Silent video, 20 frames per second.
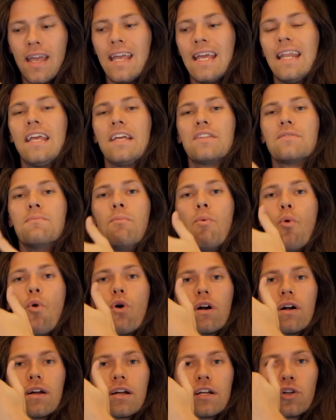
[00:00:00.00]
it hits
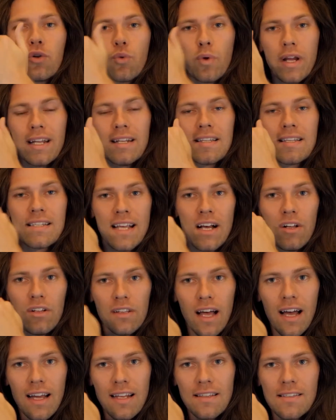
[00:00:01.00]
more grid sell
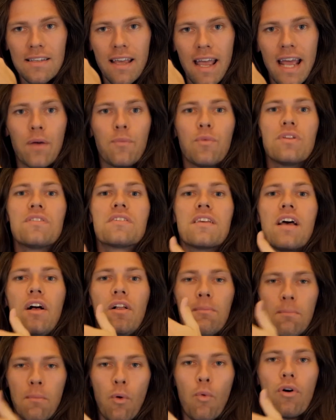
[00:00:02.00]
lines, and it would
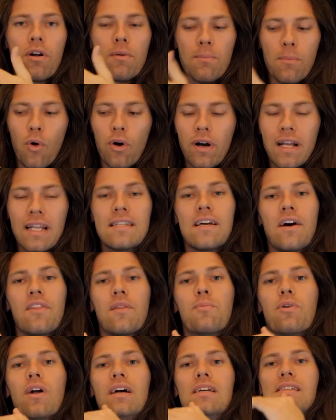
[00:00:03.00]
sell more and more until
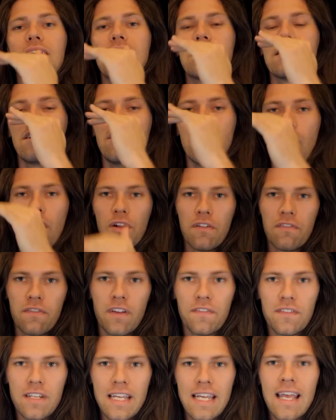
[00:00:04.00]
the price hits
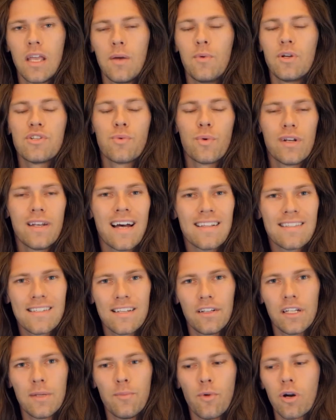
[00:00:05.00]
$1.50, in which it would not
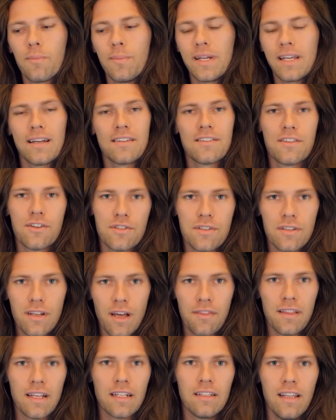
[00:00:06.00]
sell anymore because there's
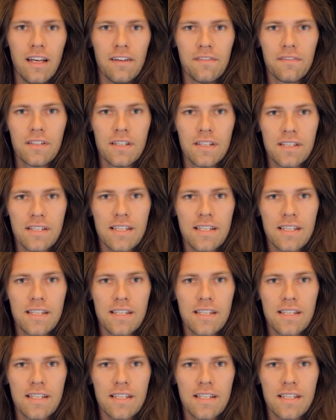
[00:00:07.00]
nothing left to